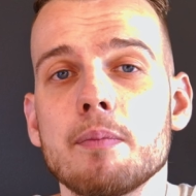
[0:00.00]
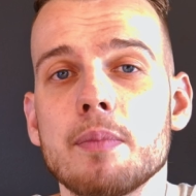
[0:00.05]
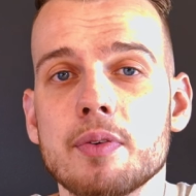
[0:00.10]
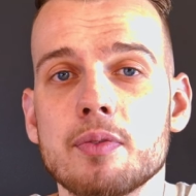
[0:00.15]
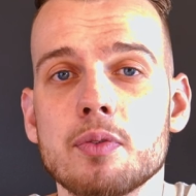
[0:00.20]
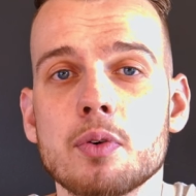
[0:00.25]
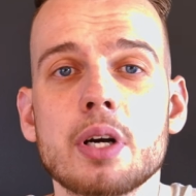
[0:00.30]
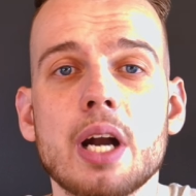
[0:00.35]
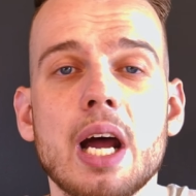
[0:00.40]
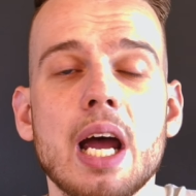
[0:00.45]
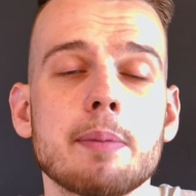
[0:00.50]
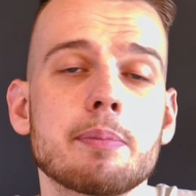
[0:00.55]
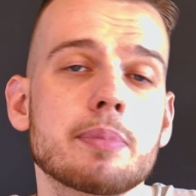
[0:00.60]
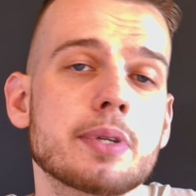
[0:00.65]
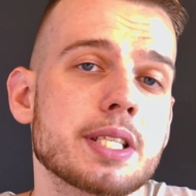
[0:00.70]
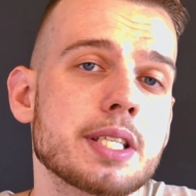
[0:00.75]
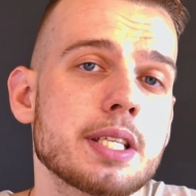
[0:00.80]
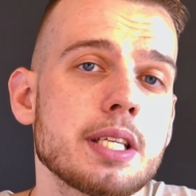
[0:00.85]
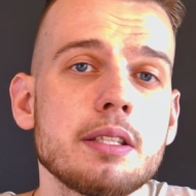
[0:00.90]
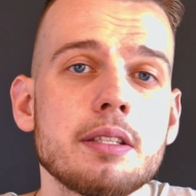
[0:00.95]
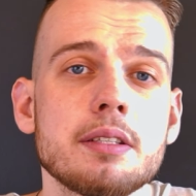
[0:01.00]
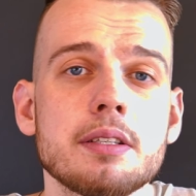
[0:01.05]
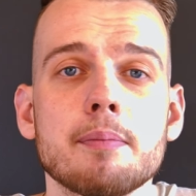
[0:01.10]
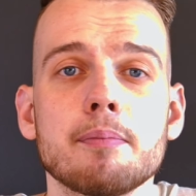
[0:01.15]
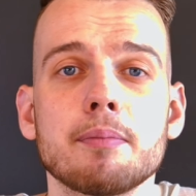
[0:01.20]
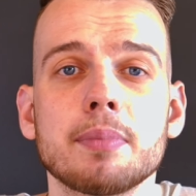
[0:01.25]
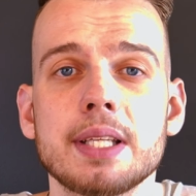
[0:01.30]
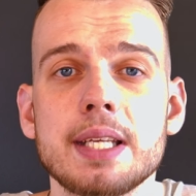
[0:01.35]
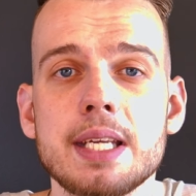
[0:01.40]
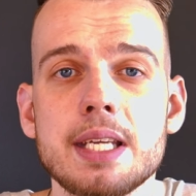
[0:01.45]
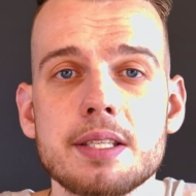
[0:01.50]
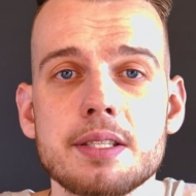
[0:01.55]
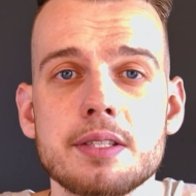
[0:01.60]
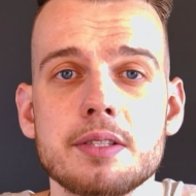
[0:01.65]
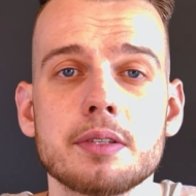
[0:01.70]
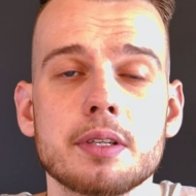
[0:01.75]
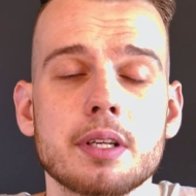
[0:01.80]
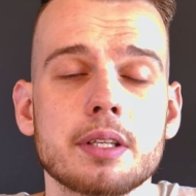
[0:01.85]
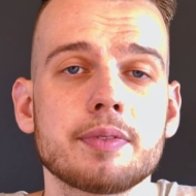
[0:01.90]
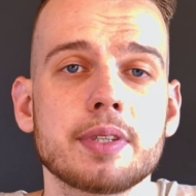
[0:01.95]
Before I proceed, please
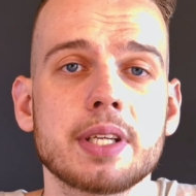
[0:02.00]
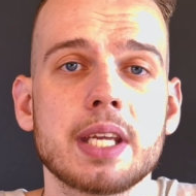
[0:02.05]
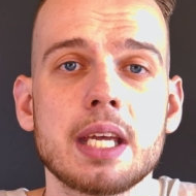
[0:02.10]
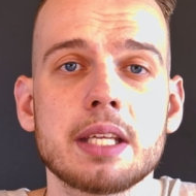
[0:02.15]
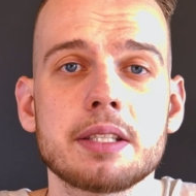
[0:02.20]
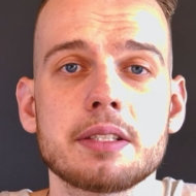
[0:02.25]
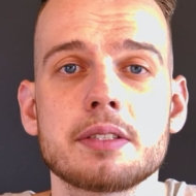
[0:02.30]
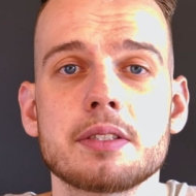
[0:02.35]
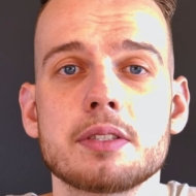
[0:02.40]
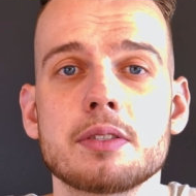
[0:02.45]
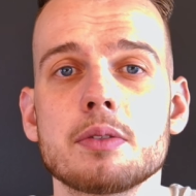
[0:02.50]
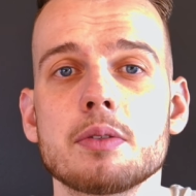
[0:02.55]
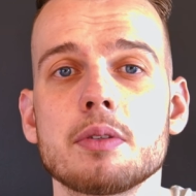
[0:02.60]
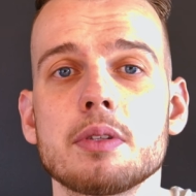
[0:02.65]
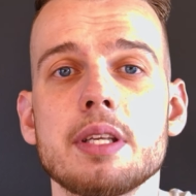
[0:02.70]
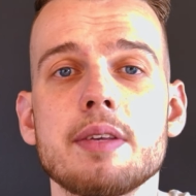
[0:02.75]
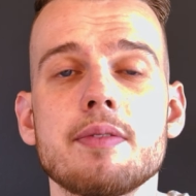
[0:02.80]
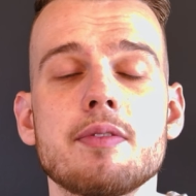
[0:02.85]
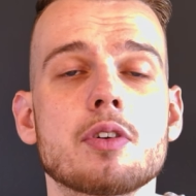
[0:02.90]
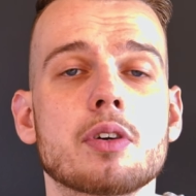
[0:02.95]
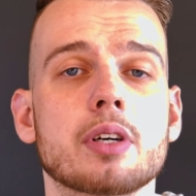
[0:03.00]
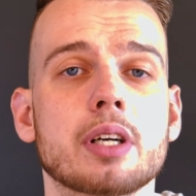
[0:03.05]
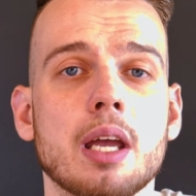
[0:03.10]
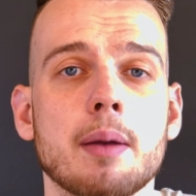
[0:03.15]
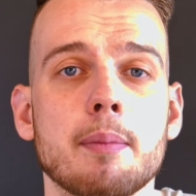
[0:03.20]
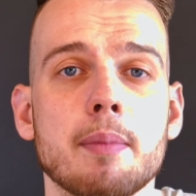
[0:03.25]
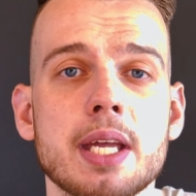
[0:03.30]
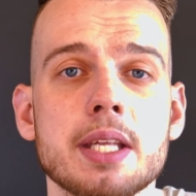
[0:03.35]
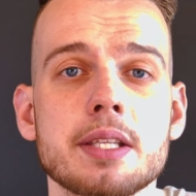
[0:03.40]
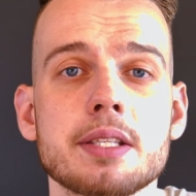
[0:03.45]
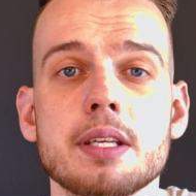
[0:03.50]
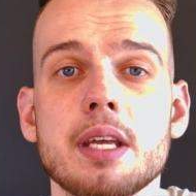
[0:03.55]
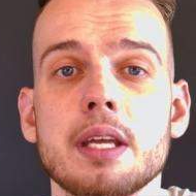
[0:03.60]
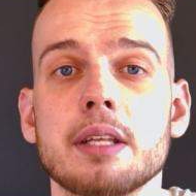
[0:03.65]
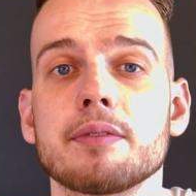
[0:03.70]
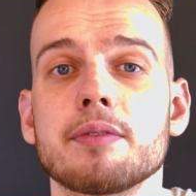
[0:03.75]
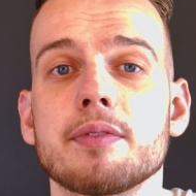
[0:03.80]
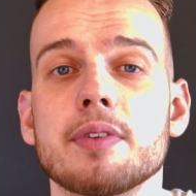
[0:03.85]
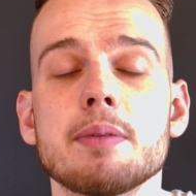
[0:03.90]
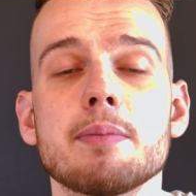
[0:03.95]
do not forget to leave your comments
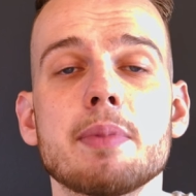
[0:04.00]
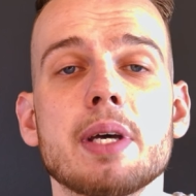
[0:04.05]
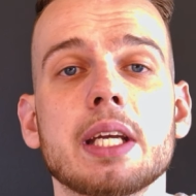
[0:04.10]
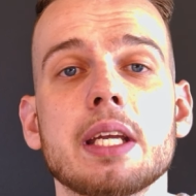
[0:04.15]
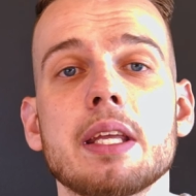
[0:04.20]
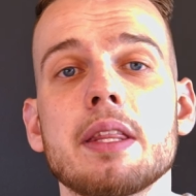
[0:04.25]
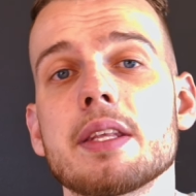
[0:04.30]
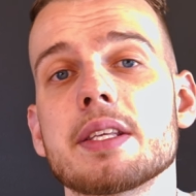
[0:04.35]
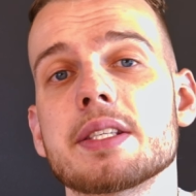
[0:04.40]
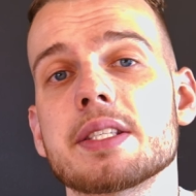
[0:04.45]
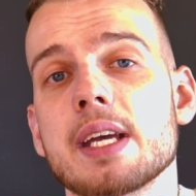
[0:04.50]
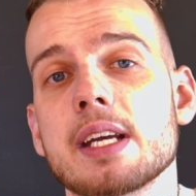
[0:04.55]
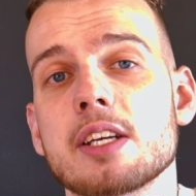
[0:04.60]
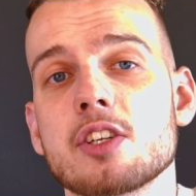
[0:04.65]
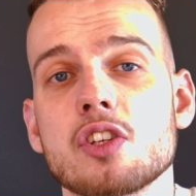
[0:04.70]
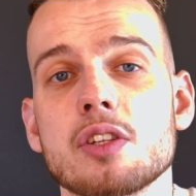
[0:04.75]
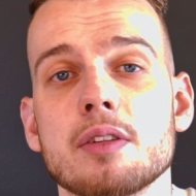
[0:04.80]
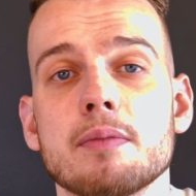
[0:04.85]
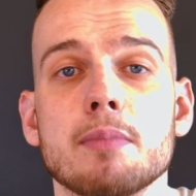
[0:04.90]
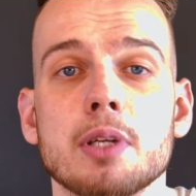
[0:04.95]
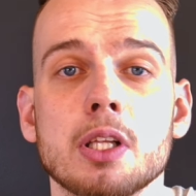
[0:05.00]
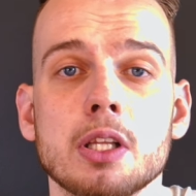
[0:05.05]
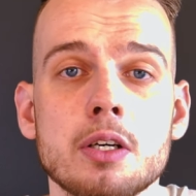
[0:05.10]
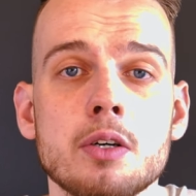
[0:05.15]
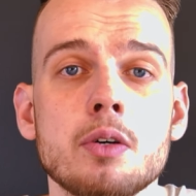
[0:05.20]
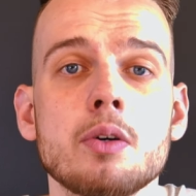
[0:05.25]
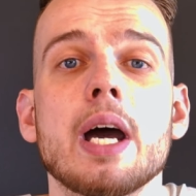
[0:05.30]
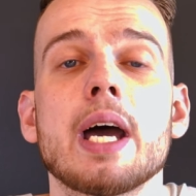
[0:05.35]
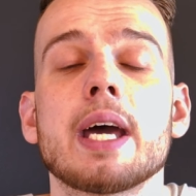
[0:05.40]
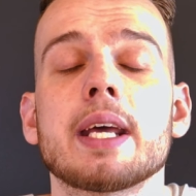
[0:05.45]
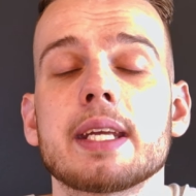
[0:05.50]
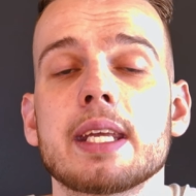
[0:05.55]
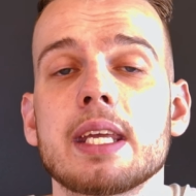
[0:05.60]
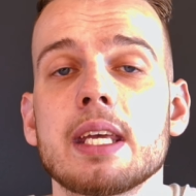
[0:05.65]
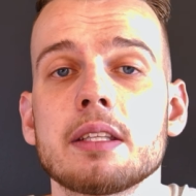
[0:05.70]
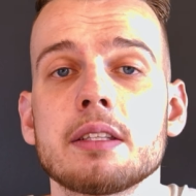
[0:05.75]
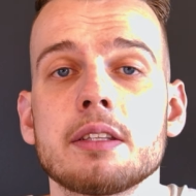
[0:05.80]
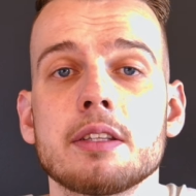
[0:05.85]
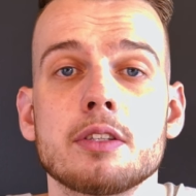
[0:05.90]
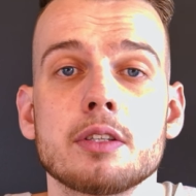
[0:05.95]
and feedback in the section below, and
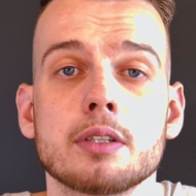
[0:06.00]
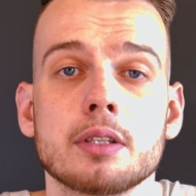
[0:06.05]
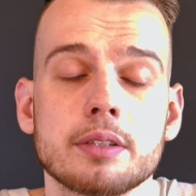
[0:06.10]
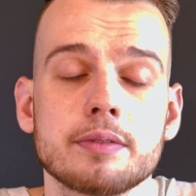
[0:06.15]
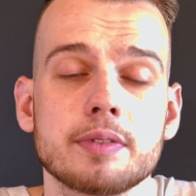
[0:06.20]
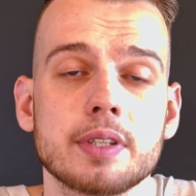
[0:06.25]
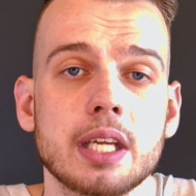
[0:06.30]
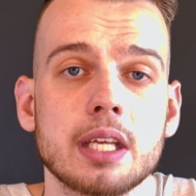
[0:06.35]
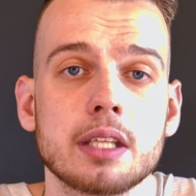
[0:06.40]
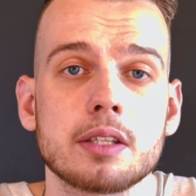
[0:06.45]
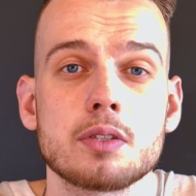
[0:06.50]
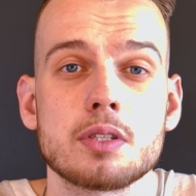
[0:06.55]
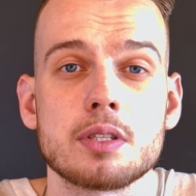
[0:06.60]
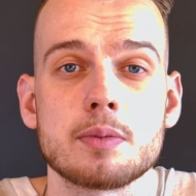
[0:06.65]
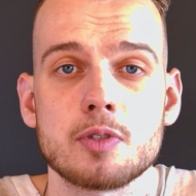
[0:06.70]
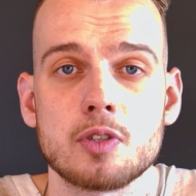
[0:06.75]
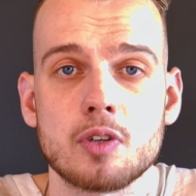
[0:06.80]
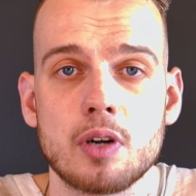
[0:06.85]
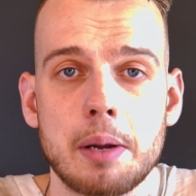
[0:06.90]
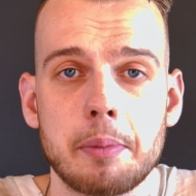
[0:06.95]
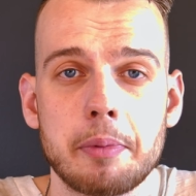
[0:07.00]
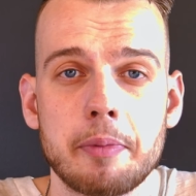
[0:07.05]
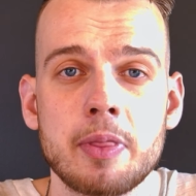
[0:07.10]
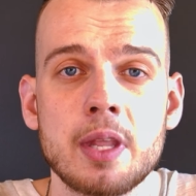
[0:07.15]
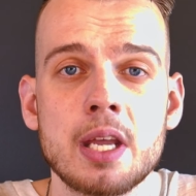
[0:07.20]
again, do not forget to subscribe.